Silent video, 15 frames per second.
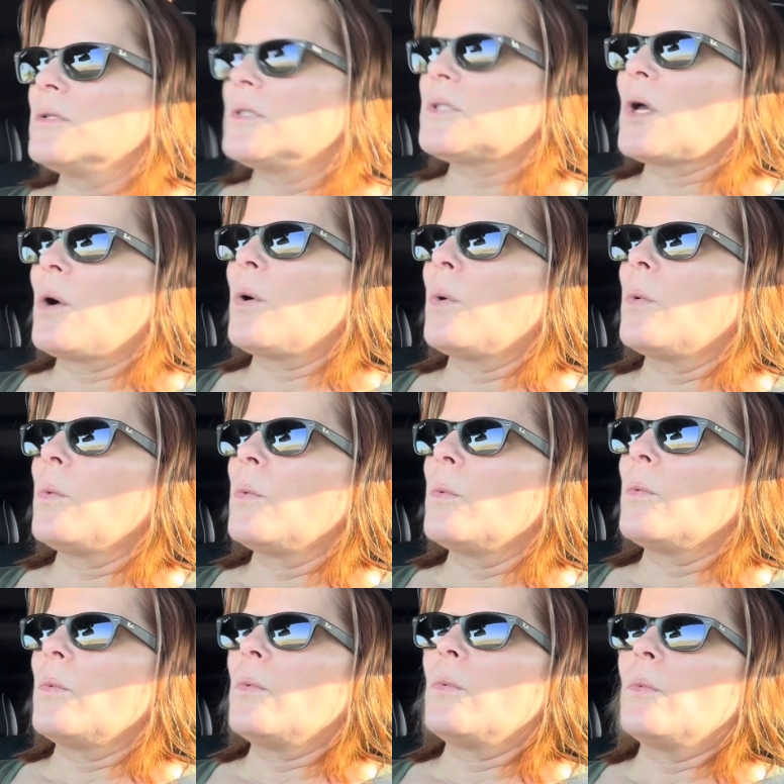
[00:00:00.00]
So
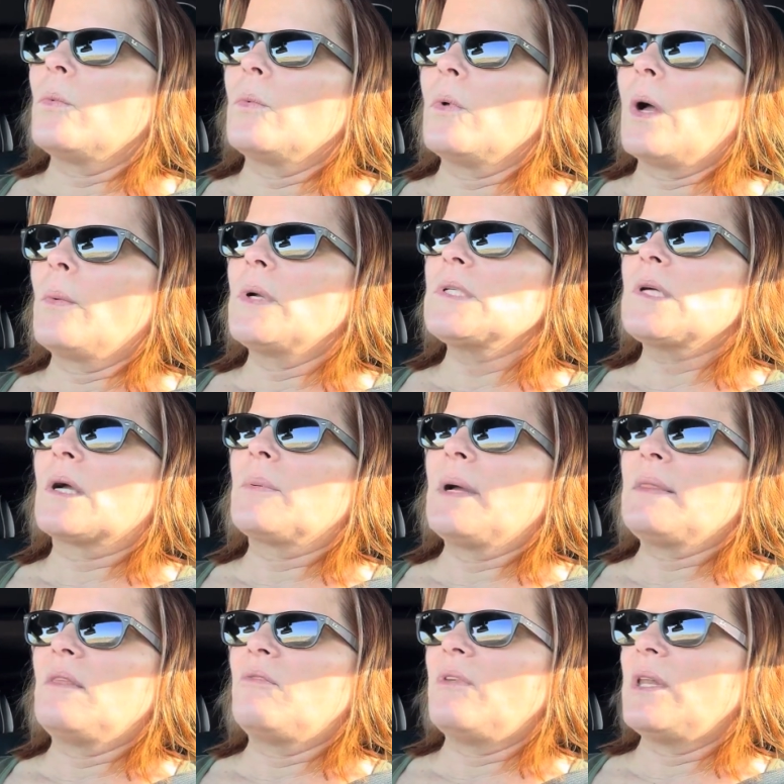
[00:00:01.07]
I want to talk
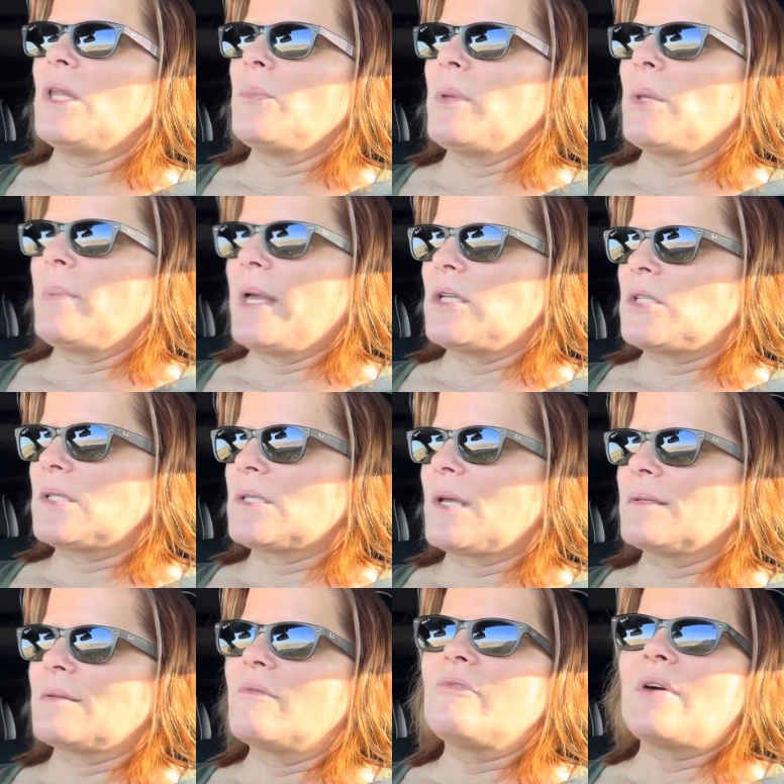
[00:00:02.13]
about the VDP pages
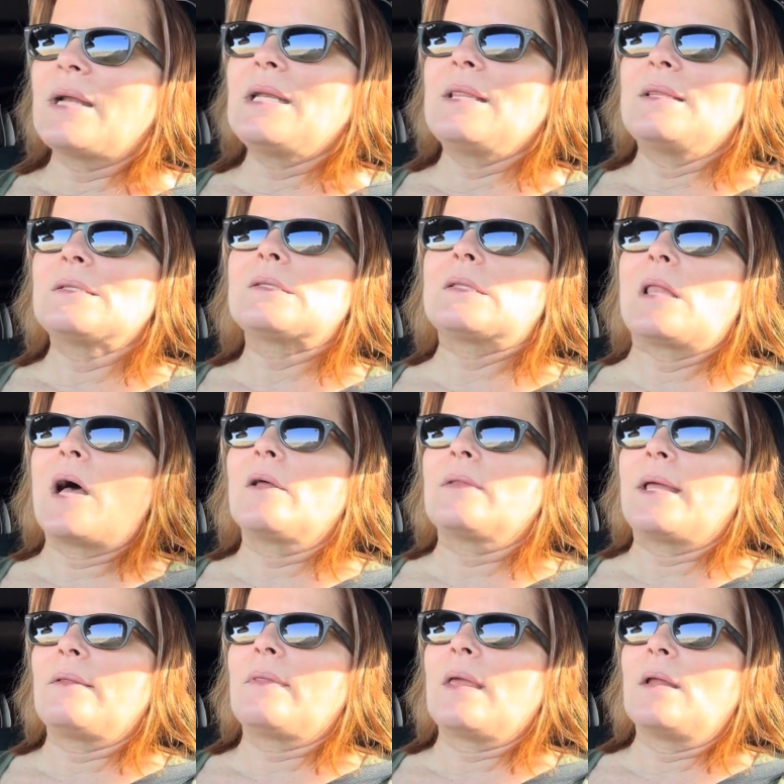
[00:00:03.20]
because I'm finding this a lot
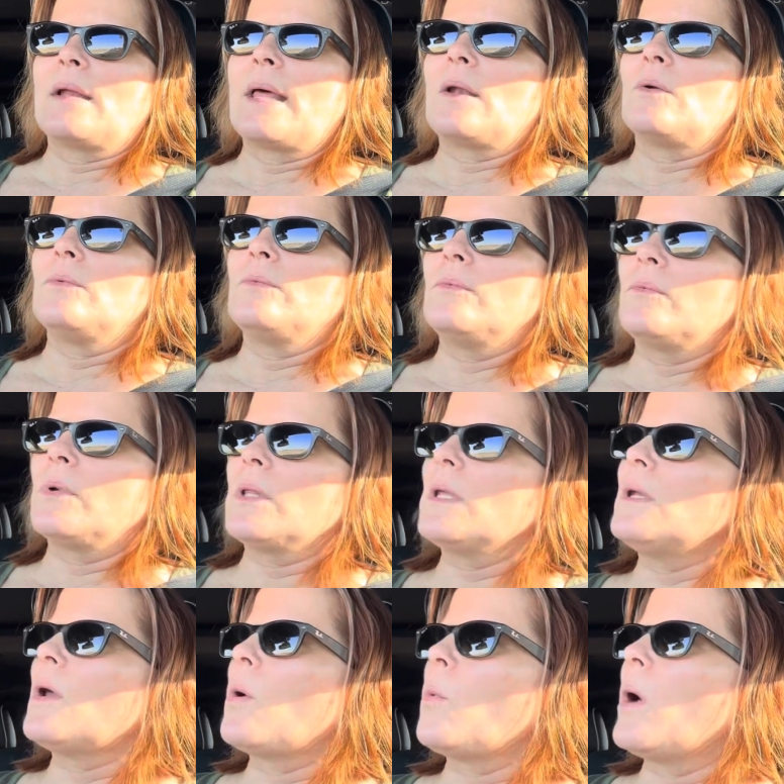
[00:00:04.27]
lately and I don't
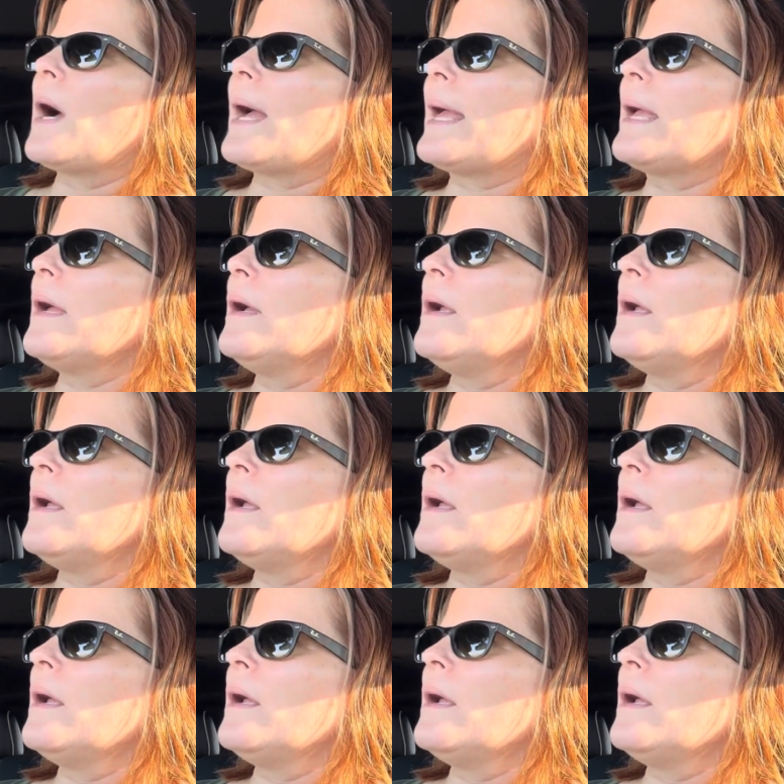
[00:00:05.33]
really know why.